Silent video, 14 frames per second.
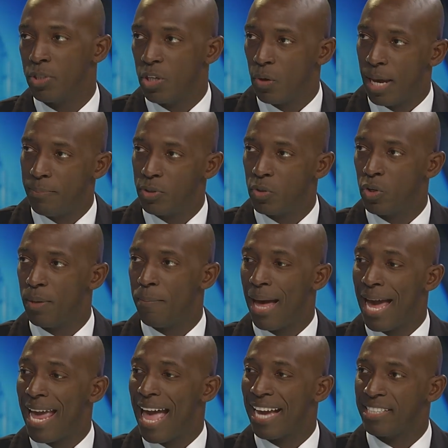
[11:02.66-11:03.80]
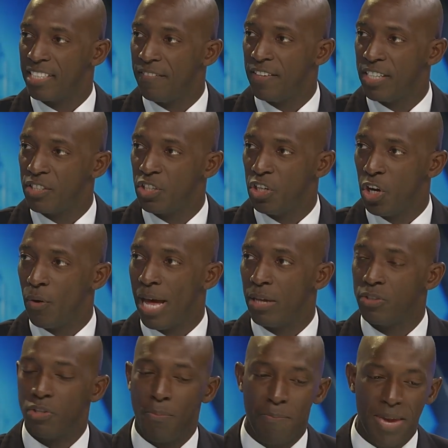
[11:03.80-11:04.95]
So I'm doing my activities to go out
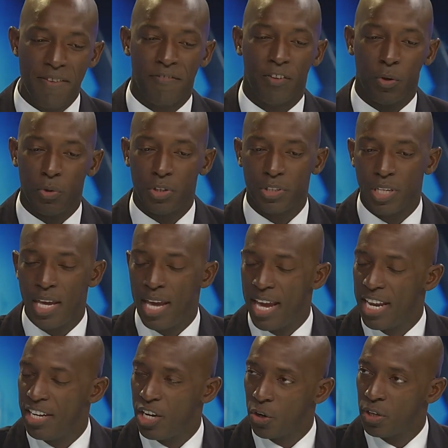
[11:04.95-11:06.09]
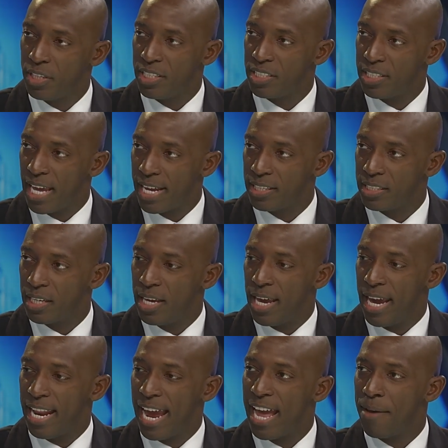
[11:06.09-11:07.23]
to meet voters in the early states,
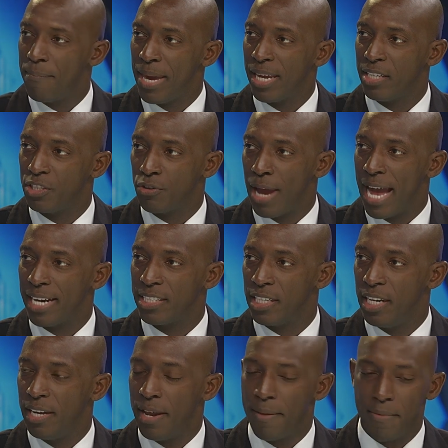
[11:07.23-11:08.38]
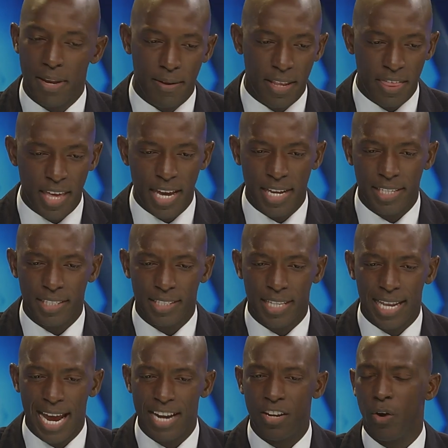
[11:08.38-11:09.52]
and I am making traction. And the thing is
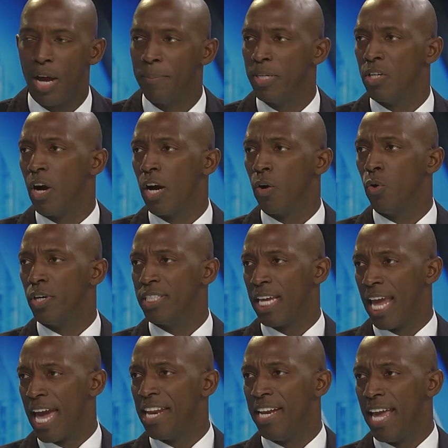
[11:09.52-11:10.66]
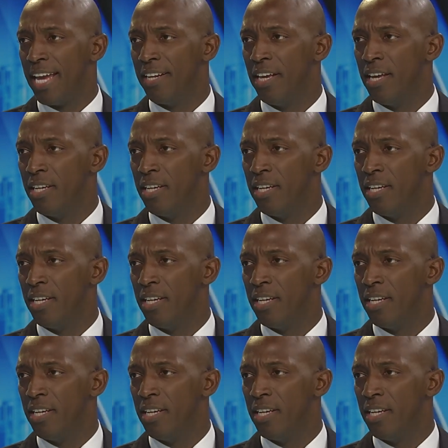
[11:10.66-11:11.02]
that I know I'm a dark horse candidate.